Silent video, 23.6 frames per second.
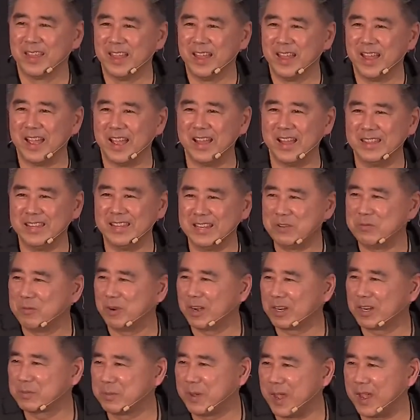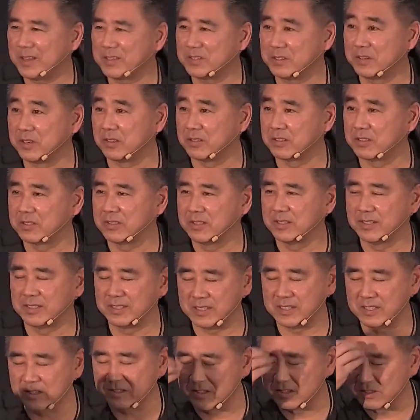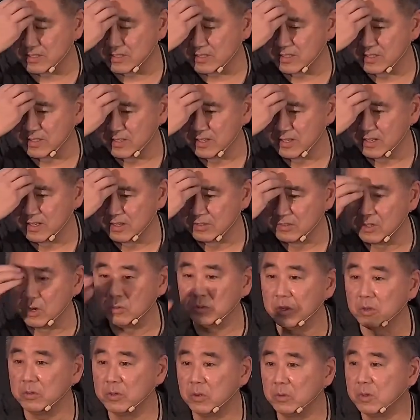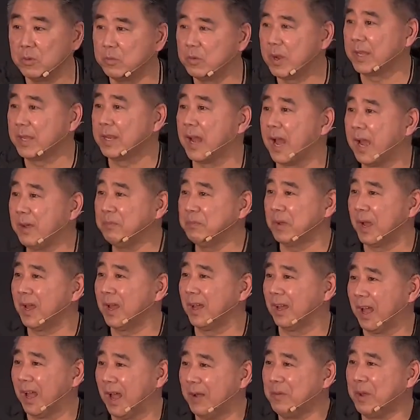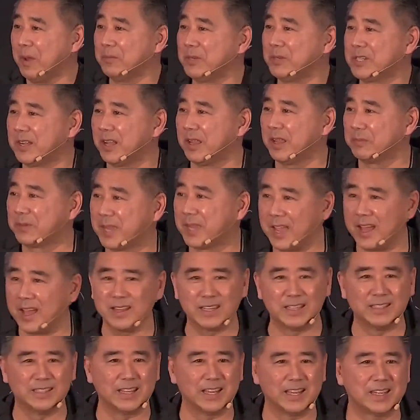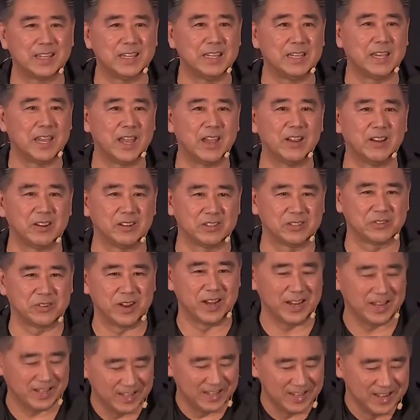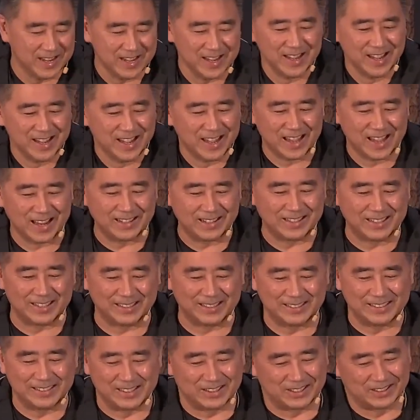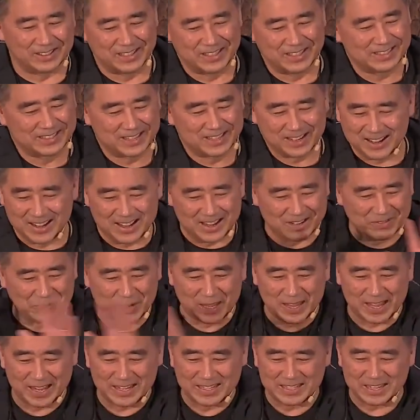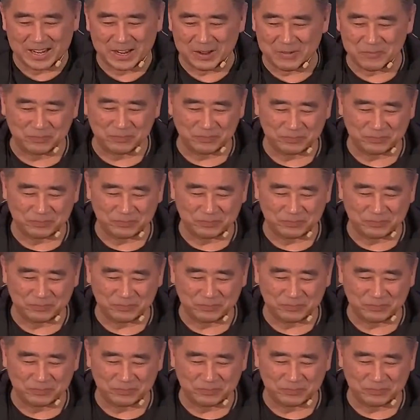And then he walks past her, she goes, No, wait, I'm not Michelle, I'm Kelly, like he cares, right? And he's gone by that time.